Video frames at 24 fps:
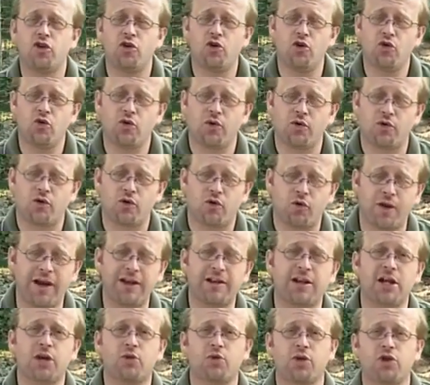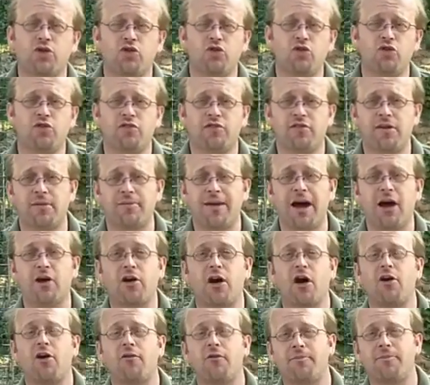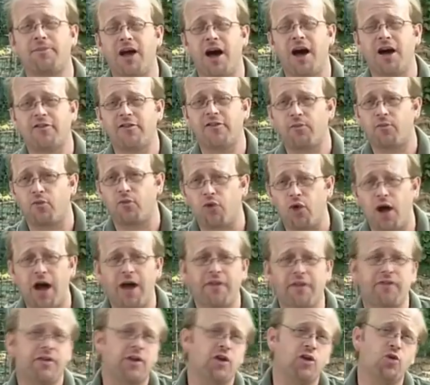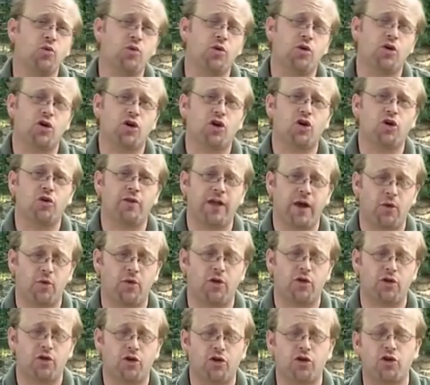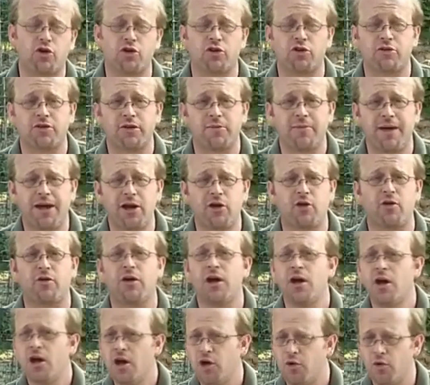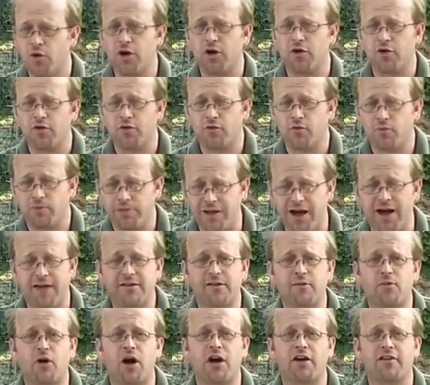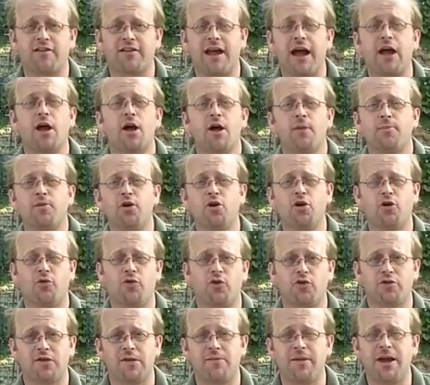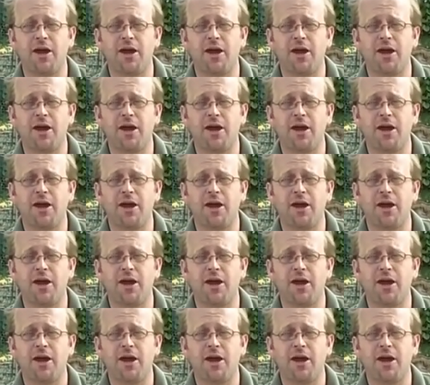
to greatly reduce the amount of blossom rot that you will that will occur on your tomato. Where blossom rot is that beautiful